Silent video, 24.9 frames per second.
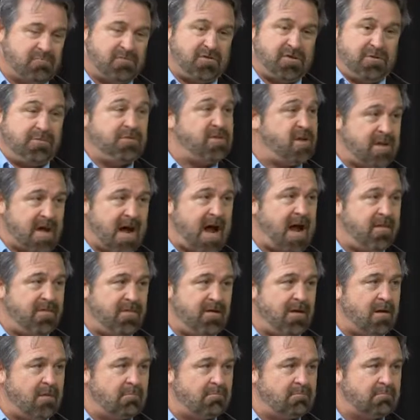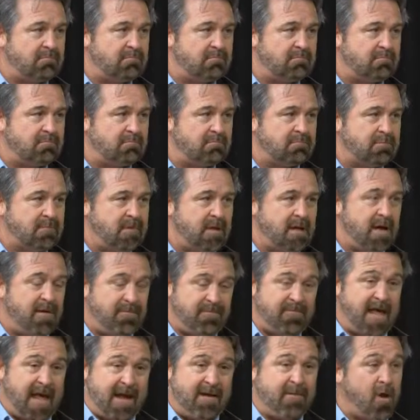to deny them
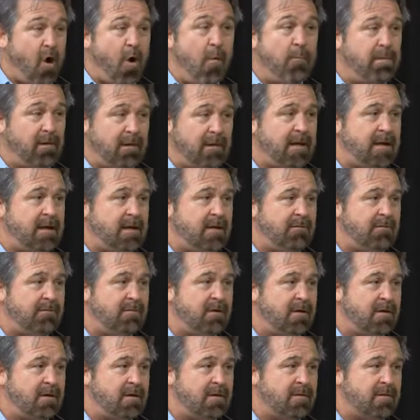if they don't believe